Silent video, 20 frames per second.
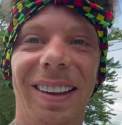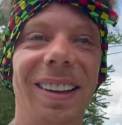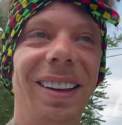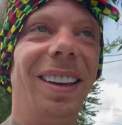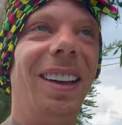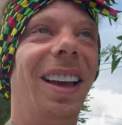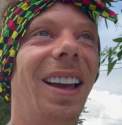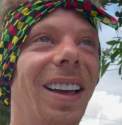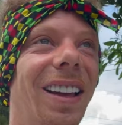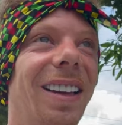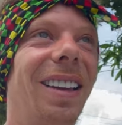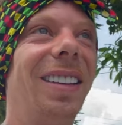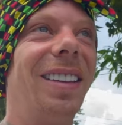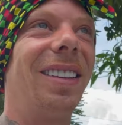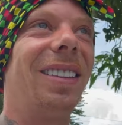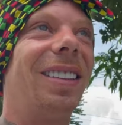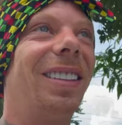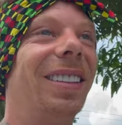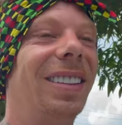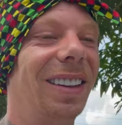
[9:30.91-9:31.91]
Yeah.
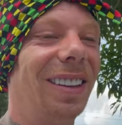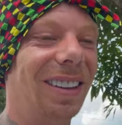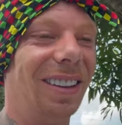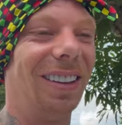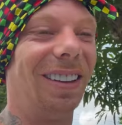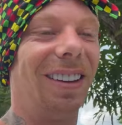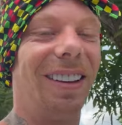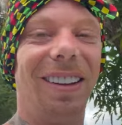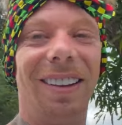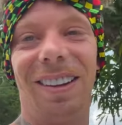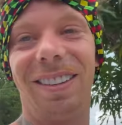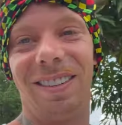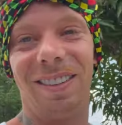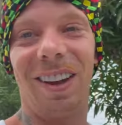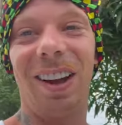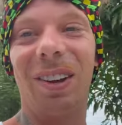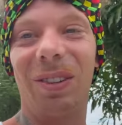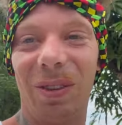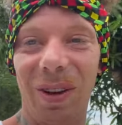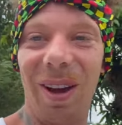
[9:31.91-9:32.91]
I
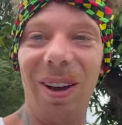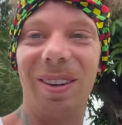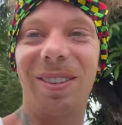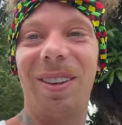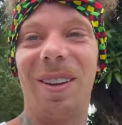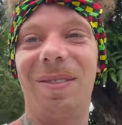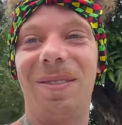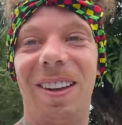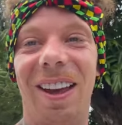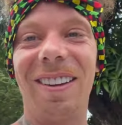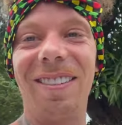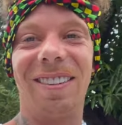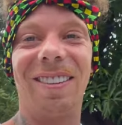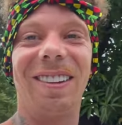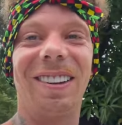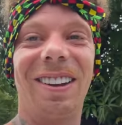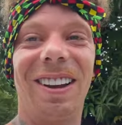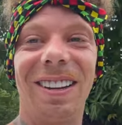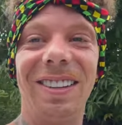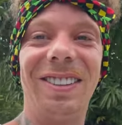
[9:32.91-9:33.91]
I work sometimes in the
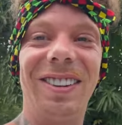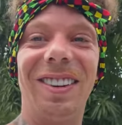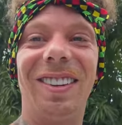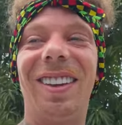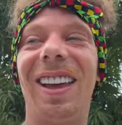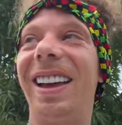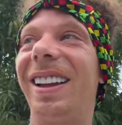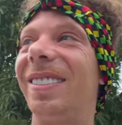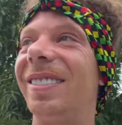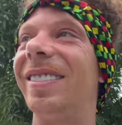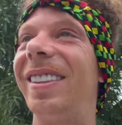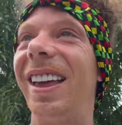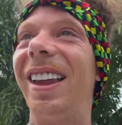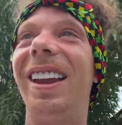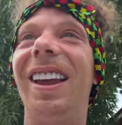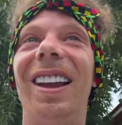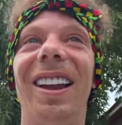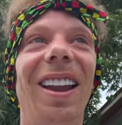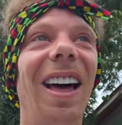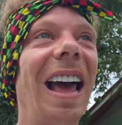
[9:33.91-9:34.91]
countryside, I'm telling
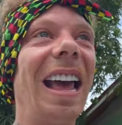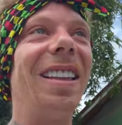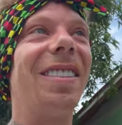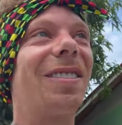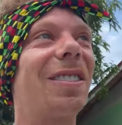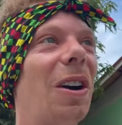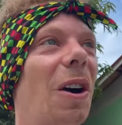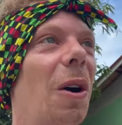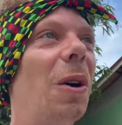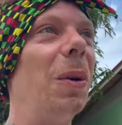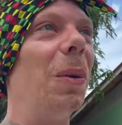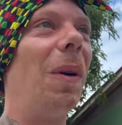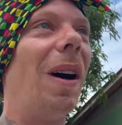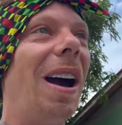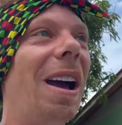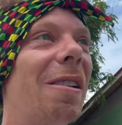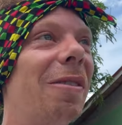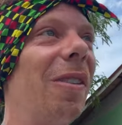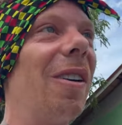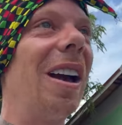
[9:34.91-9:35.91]
you, lights go,
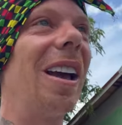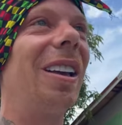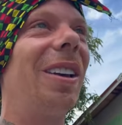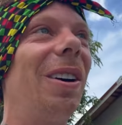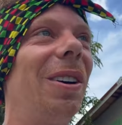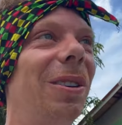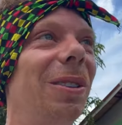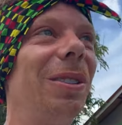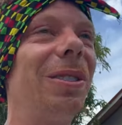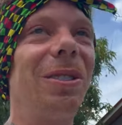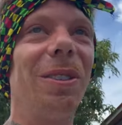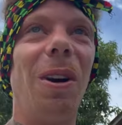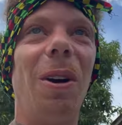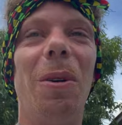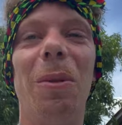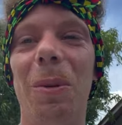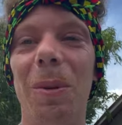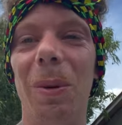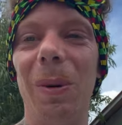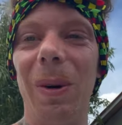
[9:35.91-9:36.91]
Wi-Fi goes, no
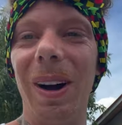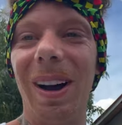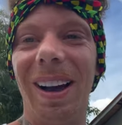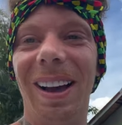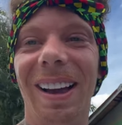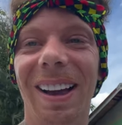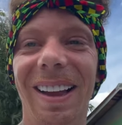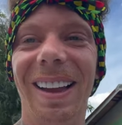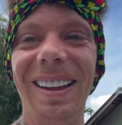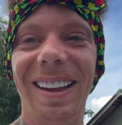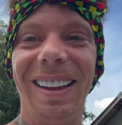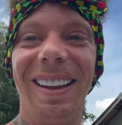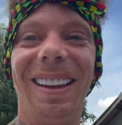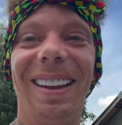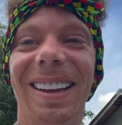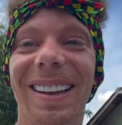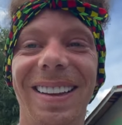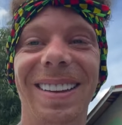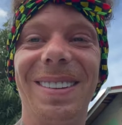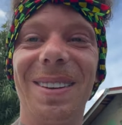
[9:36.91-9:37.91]
water.
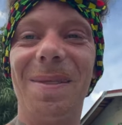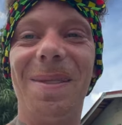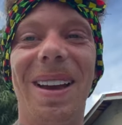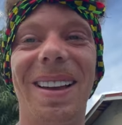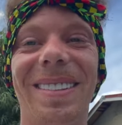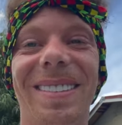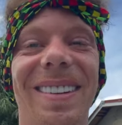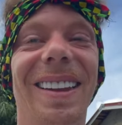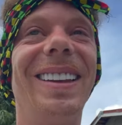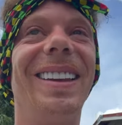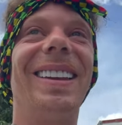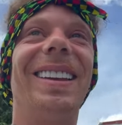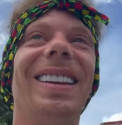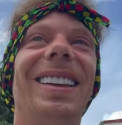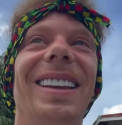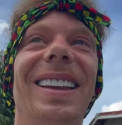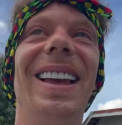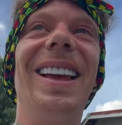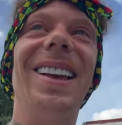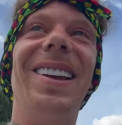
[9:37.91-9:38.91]
It's a mad thing,
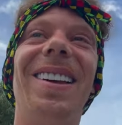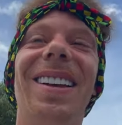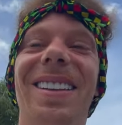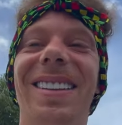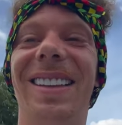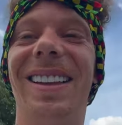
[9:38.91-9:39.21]
yeah.